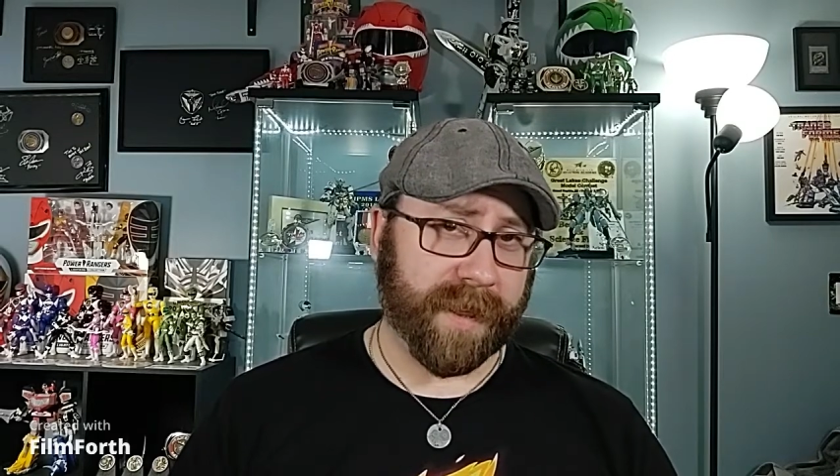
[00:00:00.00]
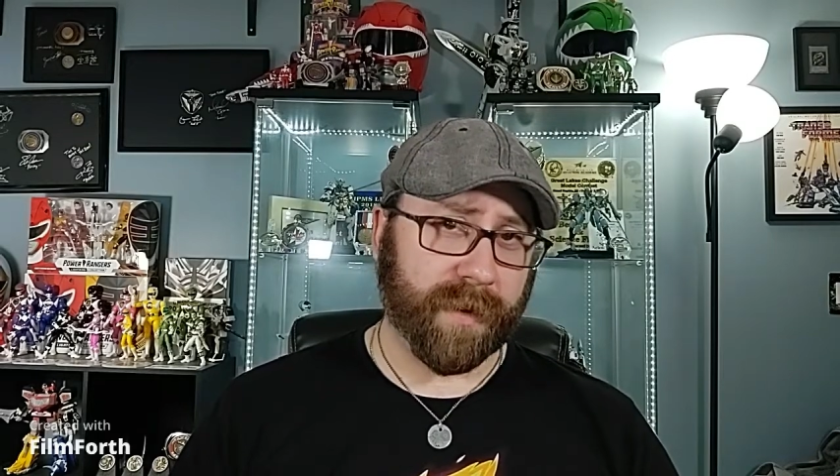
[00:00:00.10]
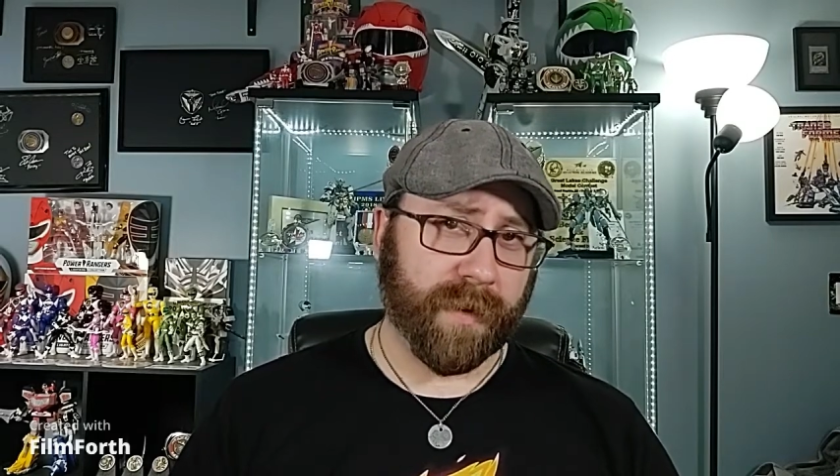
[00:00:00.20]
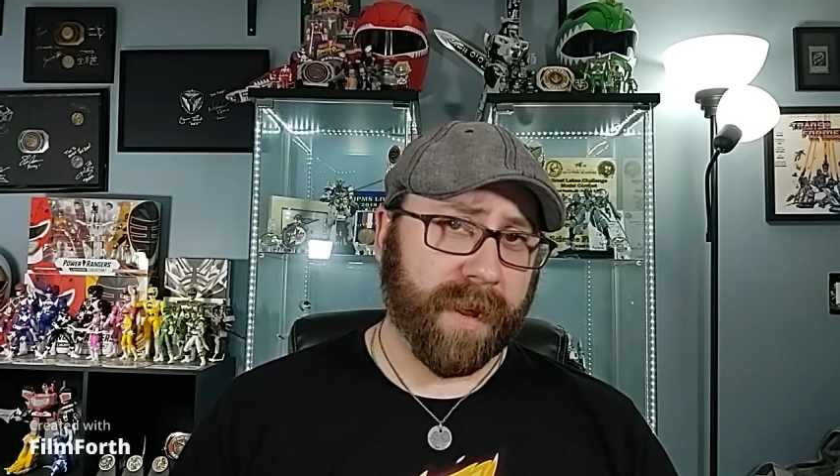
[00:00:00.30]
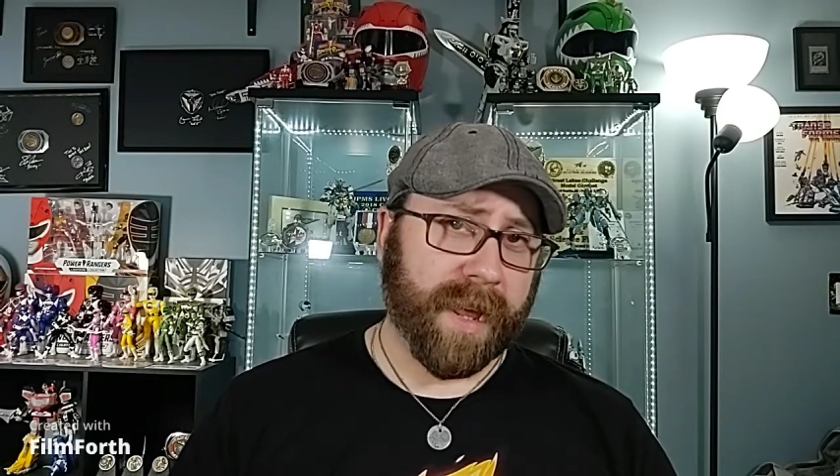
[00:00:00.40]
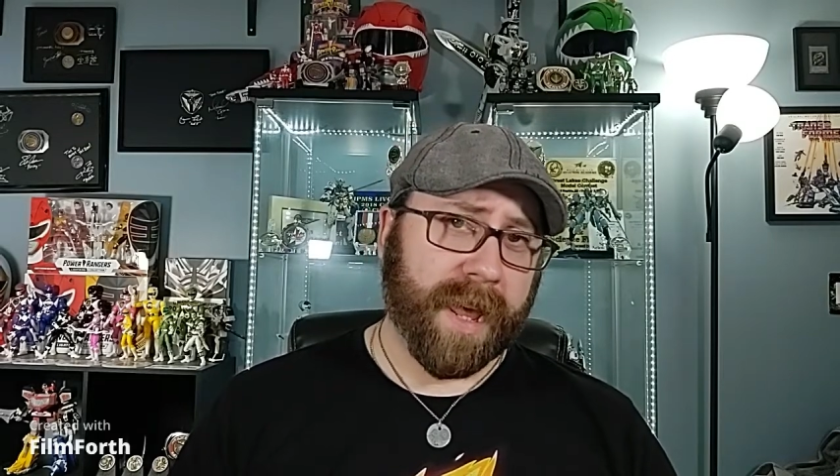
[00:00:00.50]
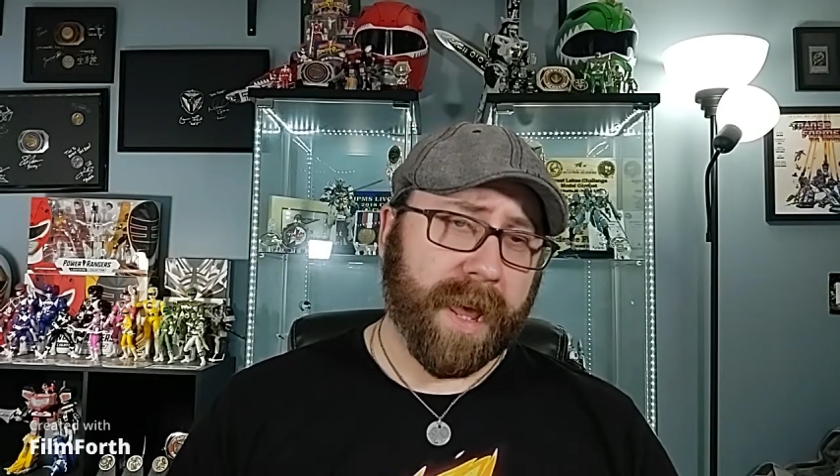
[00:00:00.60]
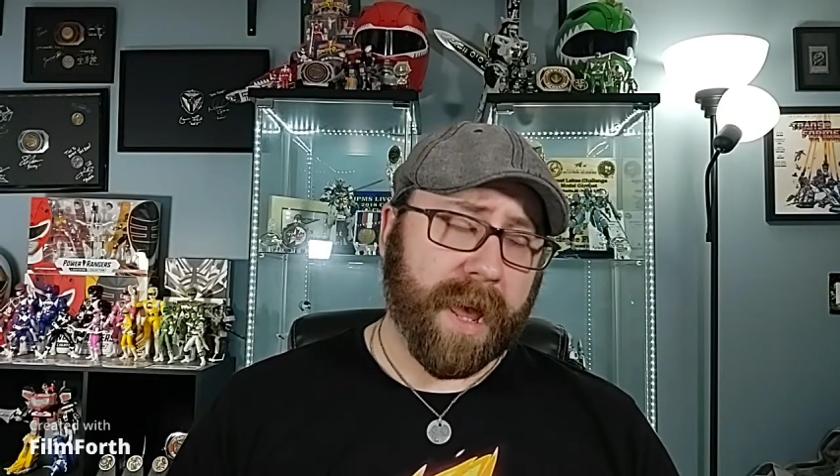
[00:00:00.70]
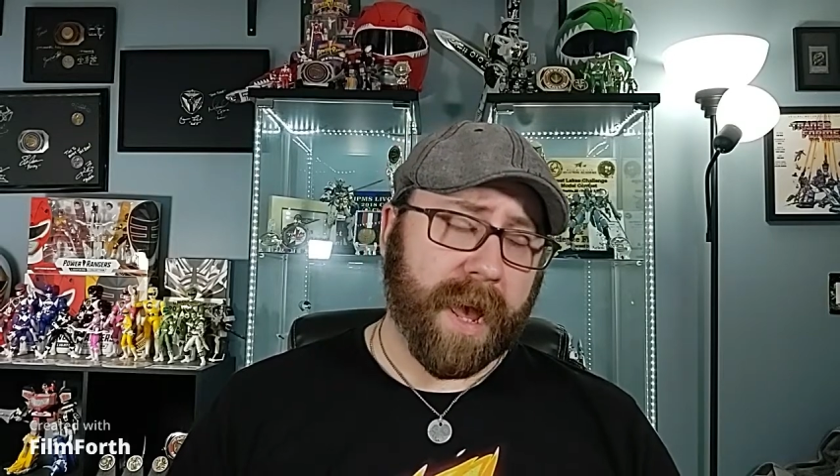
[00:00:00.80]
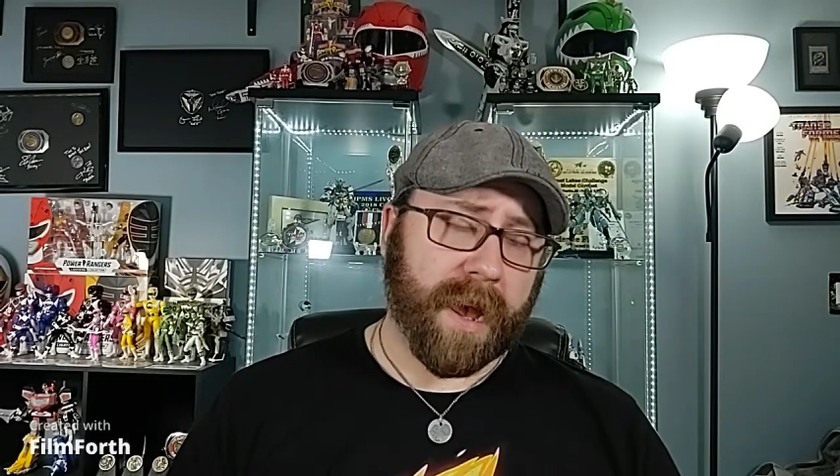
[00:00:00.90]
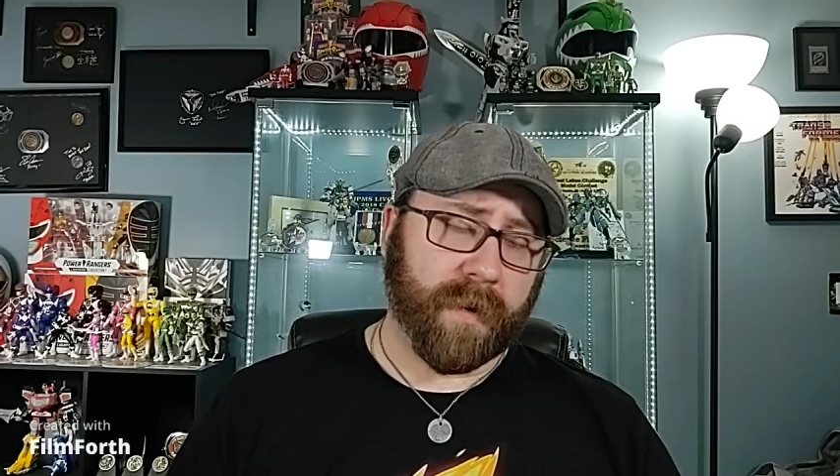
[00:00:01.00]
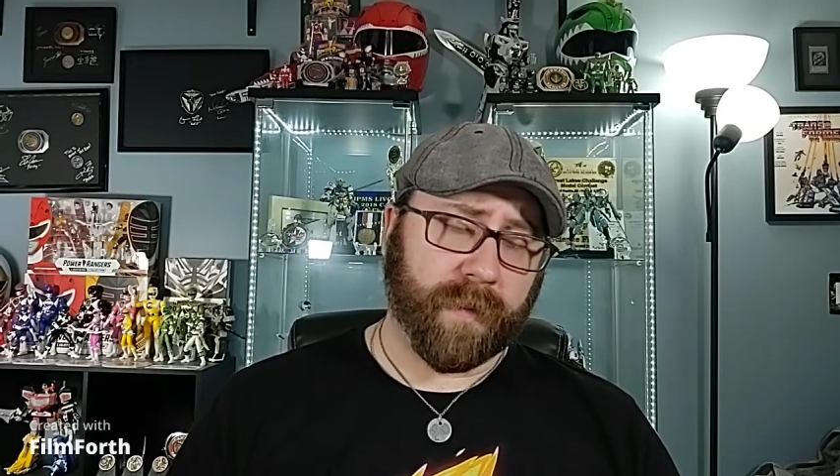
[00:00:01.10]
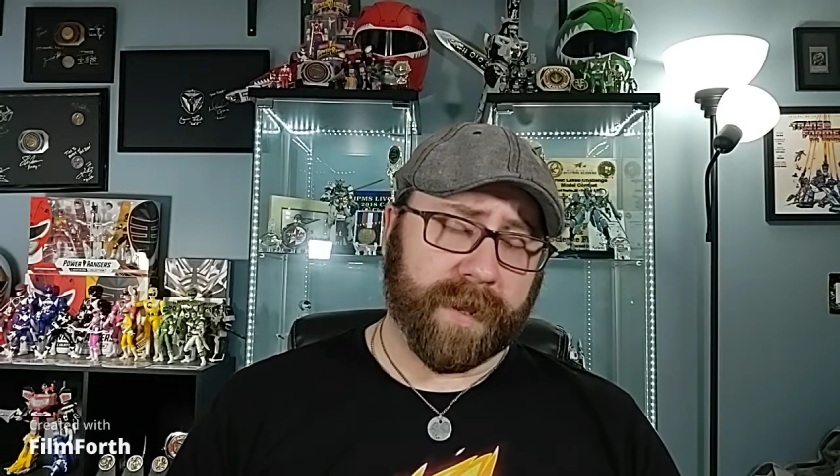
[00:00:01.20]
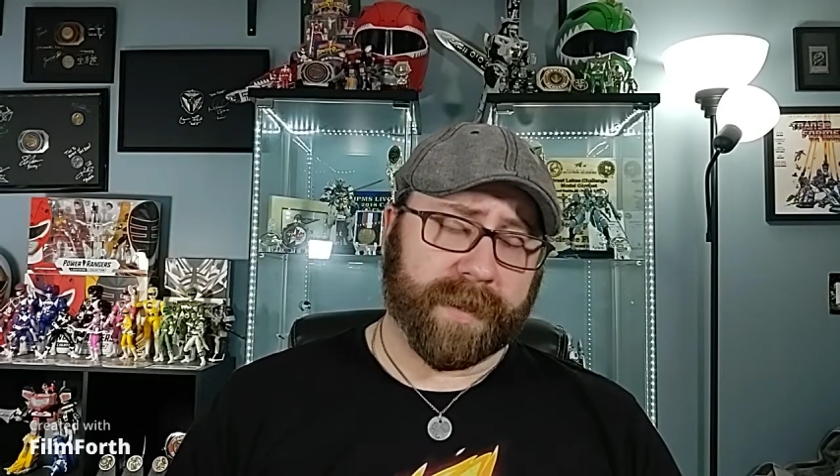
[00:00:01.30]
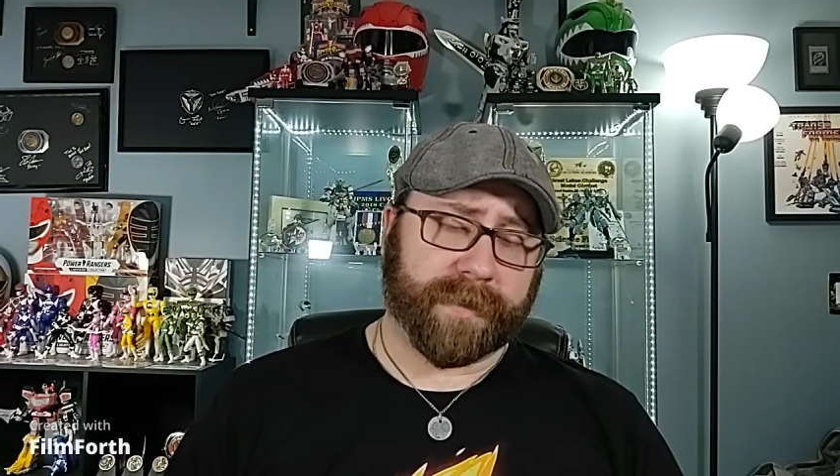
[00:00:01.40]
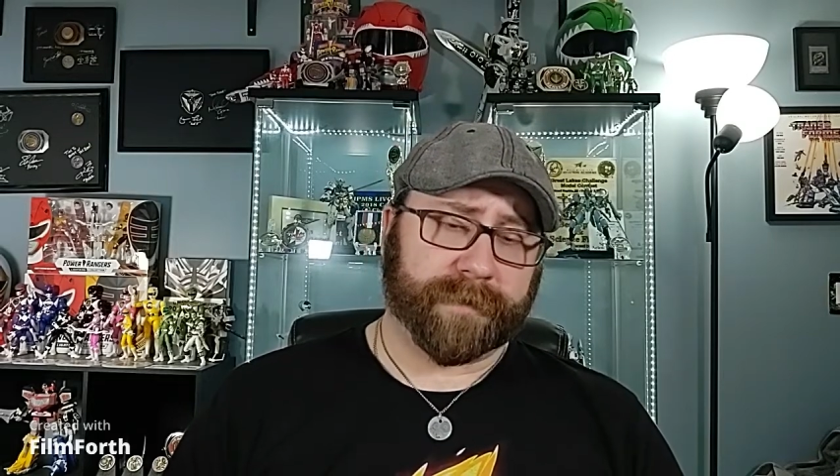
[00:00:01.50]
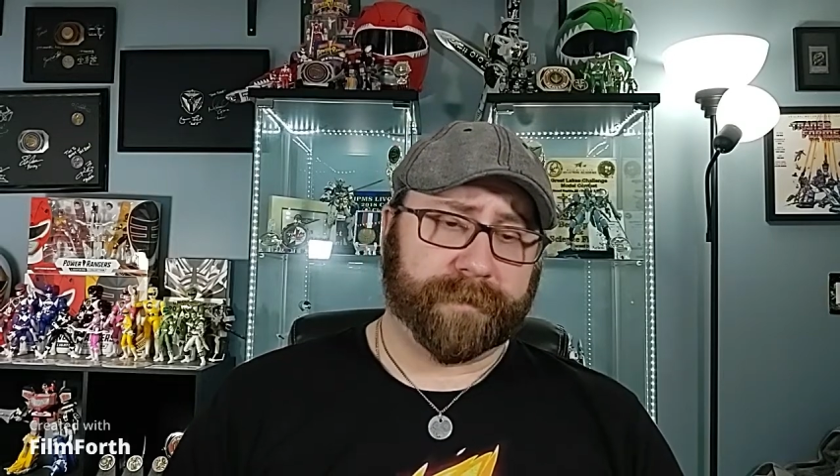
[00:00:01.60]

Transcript: though, uh, with